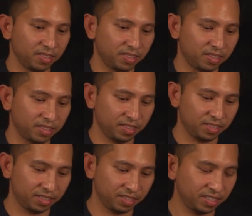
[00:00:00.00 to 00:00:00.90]

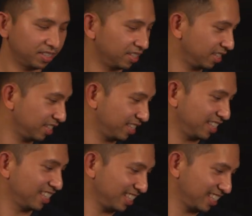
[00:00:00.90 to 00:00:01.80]

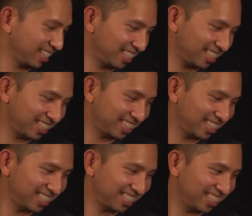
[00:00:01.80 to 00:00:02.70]

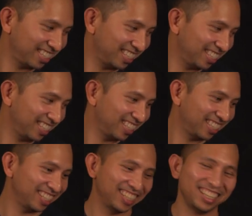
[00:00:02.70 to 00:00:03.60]

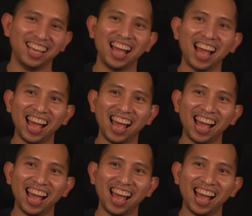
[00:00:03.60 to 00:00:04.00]
(not speaking)